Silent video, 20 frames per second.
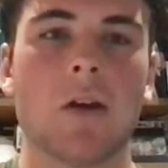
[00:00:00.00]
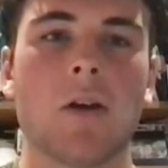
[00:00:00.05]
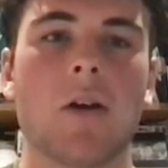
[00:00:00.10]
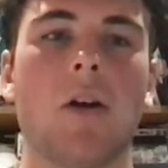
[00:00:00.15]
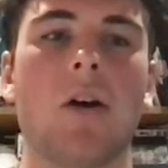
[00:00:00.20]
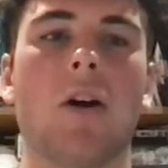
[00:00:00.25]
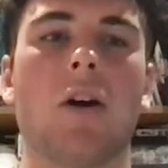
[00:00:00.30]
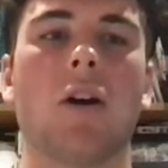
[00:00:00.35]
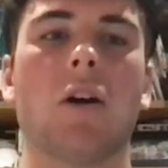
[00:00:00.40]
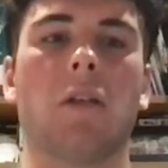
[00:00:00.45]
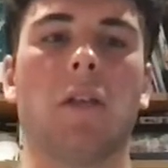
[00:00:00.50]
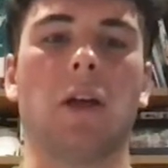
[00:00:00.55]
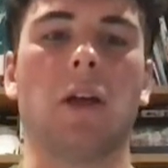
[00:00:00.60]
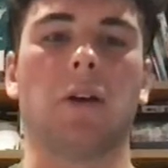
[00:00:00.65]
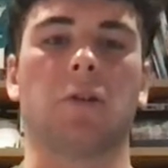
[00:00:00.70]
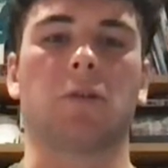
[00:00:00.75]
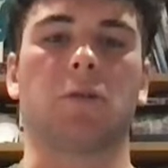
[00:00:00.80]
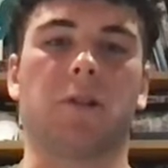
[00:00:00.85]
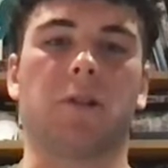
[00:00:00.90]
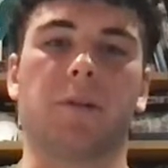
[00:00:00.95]
Oh, they're
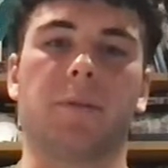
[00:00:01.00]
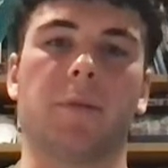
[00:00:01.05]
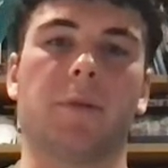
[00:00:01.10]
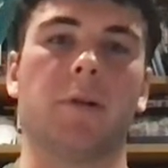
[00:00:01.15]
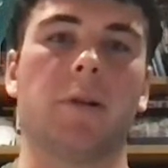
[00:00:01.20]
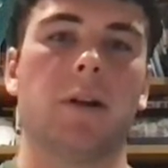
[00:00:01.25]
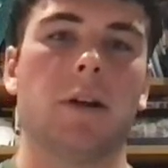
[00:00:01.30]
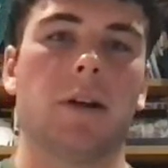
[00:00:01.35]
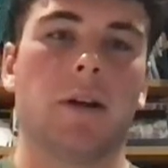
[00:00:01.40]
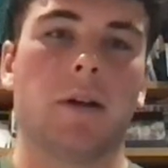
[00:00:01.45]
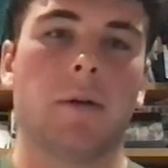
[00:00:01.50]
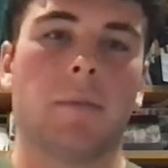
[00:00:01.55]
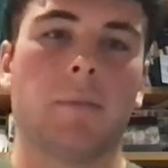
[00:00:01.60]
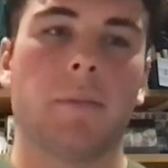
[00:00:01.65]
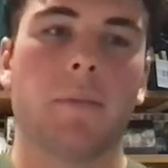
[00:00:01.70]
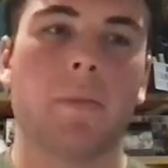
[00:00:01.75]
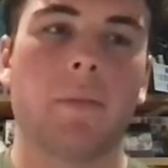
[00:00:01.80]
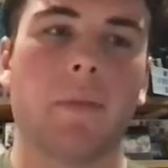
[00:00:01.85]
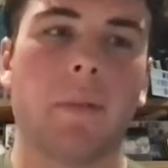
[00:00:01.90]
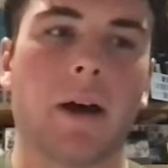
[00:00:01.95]
incredible,
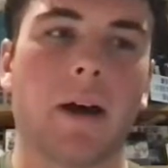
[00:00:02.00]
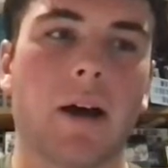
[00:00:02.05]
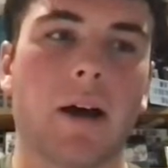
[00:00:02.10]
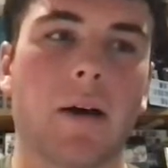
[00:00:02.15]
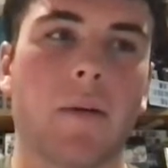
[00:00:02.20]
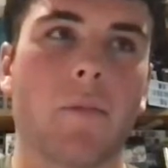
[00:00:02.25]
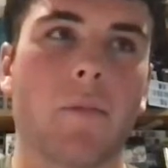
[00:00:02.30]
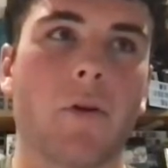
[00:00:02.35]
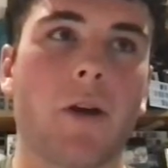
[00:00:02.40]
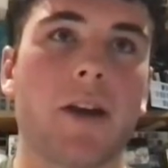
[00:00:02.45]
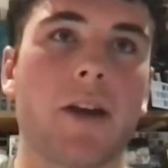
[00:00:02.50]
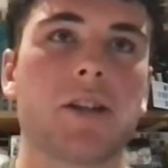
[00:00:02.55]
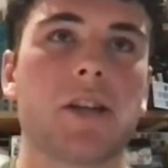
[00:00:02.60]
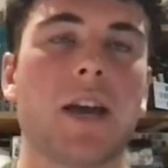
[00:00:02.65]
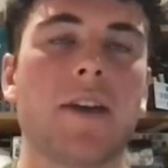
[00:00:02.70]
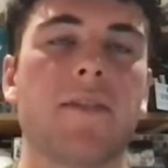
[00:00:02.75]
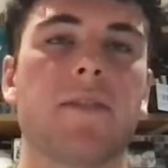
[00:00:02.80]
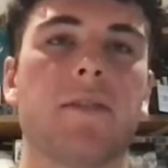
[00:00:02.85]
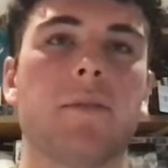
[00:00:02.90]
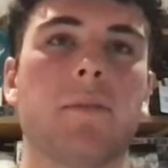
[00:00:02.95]
but we actually
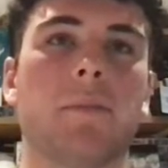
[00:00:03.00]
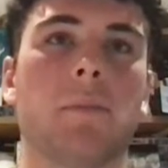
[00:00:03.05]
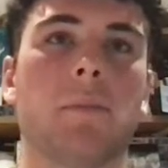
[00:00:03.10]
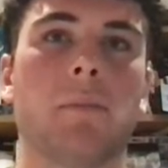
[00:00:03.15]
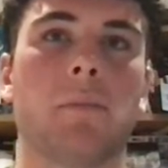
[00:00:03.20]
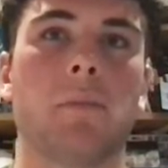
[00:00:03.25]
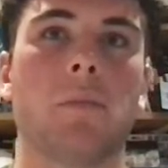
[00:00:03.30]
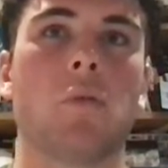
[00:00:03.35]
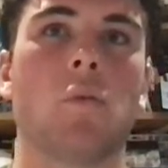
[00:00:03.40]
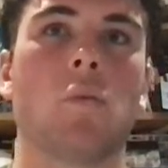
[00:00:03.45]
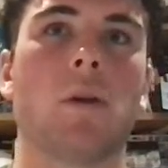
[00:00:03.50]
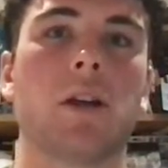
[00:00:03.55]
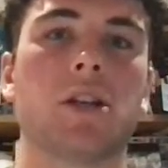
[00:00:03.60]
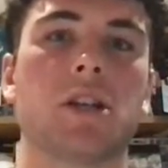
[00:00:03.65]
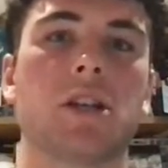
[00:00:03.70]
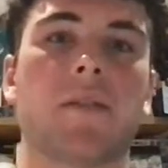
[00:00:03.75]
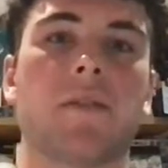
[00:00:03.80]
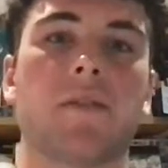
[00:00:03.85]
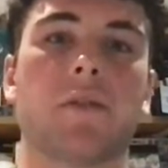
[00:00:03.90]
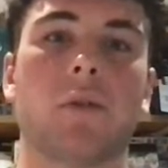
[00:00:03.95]
haven't
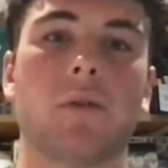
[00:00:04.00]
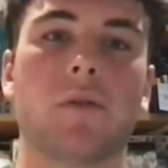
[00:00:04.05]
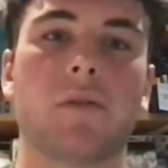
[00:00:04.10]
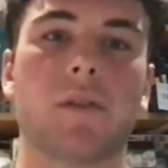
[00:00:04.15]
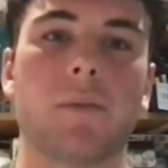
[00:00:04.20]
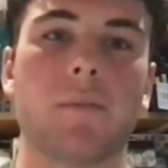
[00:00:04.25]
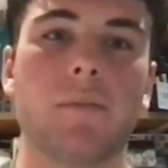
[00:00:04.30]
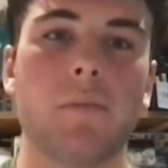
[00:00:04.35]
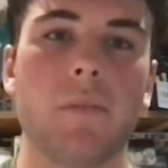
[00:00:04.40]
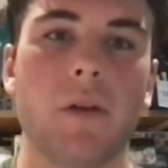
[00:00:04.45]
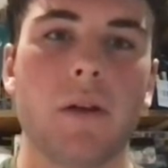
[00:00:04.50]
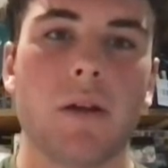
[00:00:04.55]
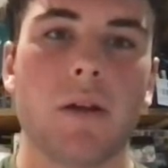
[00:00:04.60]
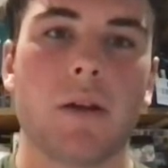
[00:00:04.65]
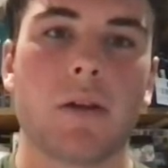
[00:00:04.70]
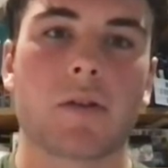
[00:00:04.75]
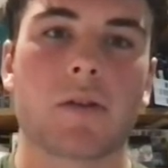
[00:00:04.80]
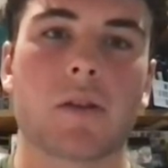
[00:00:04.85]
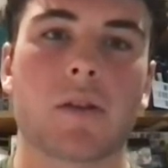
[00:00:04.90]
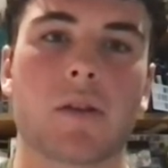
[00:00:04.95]
used them
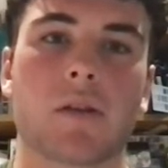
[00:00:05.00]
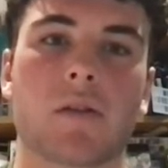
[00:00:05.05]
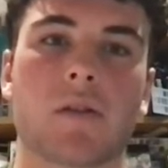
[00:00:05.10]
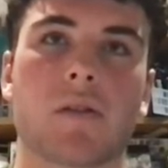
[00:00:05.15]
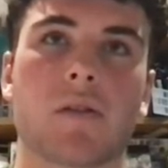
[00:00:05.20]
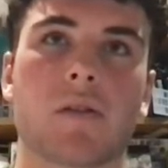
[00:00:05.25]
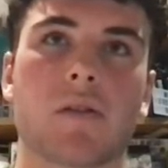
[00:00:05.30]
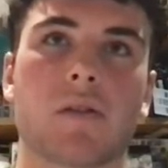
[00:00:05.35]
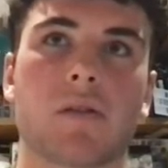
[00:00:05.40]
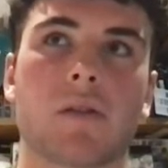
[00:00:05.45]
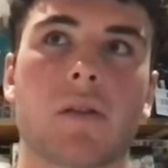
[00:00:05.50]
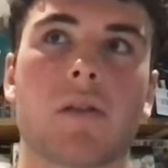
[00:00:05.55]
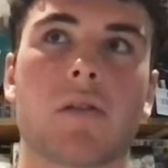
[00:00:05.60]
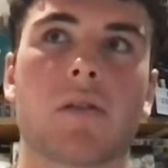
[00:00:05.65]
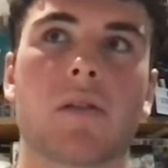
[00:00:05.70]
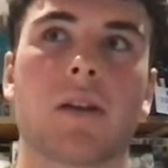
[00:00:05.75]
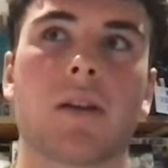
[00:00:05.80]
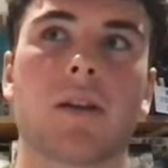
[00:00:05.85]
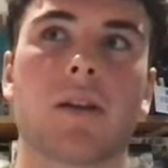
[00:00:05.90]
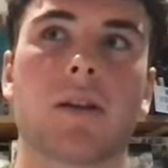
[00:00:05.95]
since
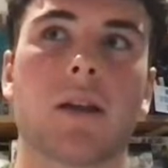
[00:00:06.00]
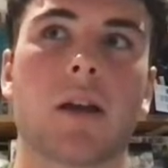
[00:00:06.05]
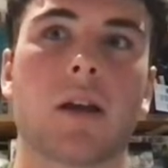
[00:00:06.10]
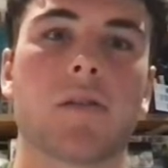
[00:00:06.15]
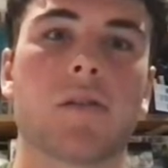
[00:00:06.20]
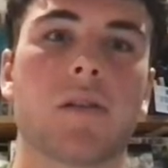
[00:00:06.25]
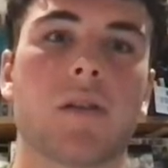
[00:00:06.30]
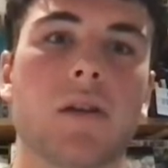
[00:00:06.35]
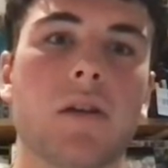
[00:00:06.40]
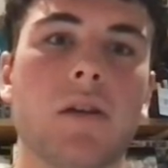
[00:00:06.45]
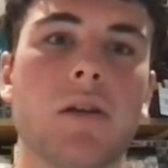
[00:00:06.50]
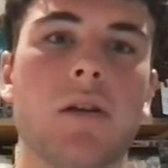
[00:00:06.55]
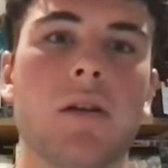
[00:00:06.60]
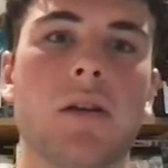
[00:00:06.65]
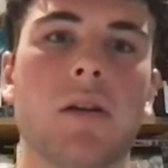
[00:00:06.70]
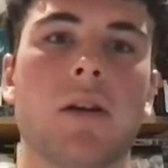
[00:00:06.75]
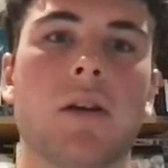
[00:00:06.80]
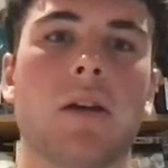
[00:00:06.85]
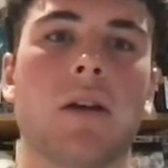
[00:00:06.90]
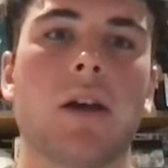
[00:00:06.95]
the end of last year,
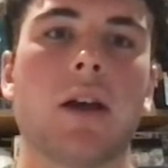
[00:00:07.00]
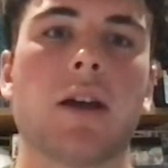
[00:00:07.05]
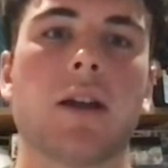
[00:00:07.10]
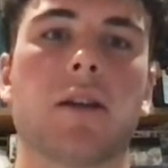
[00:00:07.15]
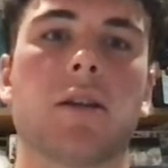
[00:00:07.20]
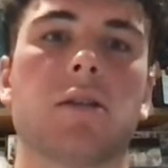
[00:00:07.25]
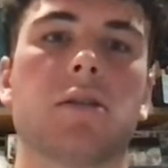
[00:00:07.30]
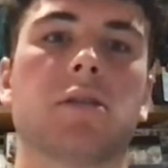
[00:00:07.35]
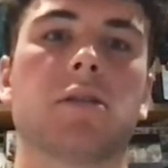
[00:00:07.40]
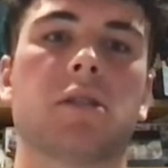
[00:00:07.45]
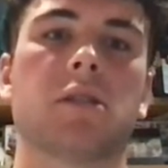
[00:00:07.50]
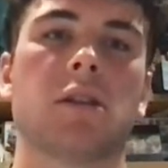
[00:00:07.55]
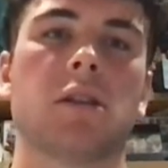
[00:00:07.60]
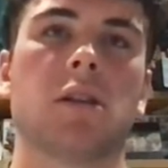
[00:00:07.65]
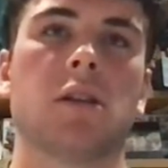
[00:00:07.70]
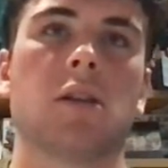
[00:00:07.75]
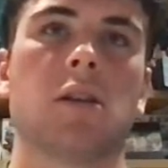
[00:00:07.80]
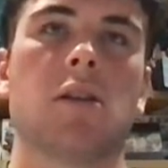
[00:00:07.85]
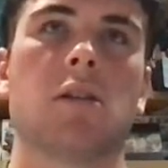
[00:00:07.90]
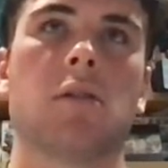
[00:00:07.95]
and
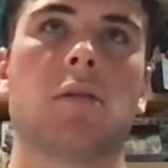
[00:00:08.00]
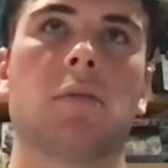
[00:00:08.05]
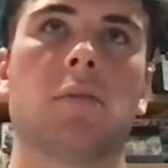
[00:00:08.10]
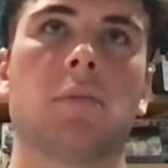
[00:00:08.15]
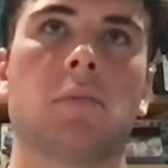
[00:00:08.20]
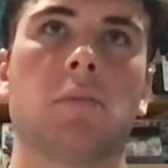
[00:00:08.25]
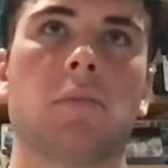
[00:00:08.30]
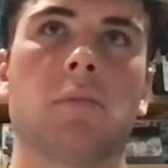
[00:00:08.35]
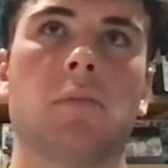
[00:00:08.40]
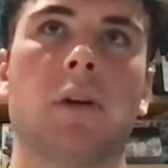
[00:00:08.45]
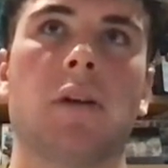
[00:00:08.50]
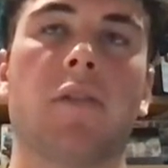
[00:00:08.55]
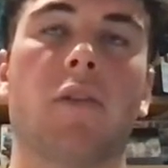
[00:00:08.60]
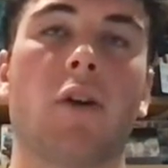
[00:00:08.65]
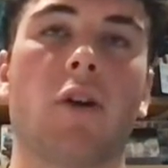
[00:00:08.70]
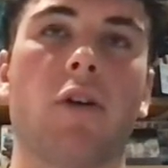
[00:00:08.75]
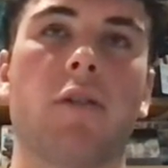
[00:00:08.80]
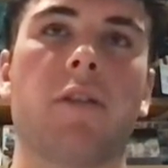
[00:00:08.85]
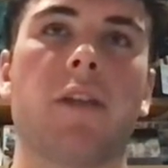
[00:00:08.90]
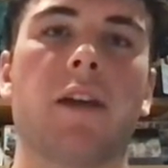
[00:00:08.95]
I've
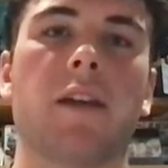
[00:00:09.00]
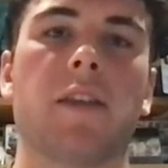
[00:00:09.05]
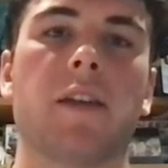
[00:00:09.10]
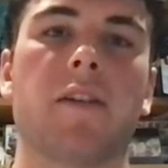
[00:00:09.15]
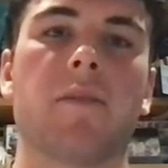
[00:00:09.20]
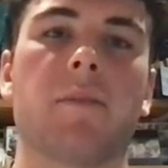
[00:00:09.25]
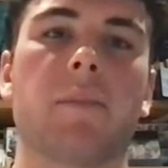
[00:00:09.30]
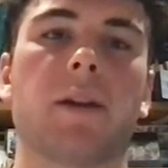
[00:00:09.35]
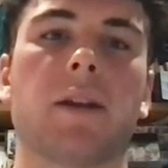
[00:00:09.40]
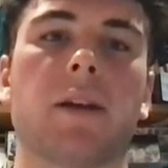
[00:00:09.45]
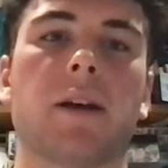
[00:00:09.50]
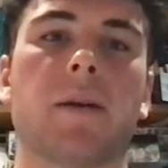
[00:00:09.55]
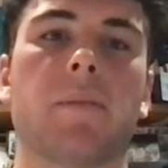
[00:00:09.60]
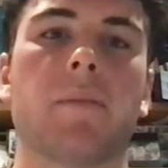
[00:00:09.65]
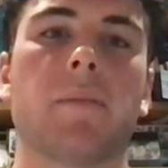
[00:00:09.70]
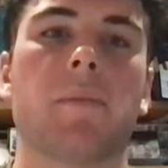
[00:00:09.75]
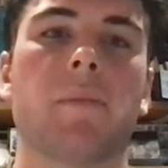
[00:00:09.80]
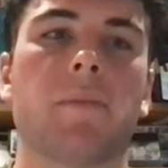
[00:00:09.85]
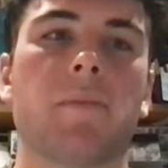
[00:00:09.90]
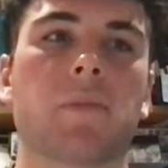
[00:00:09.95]
heard that they've been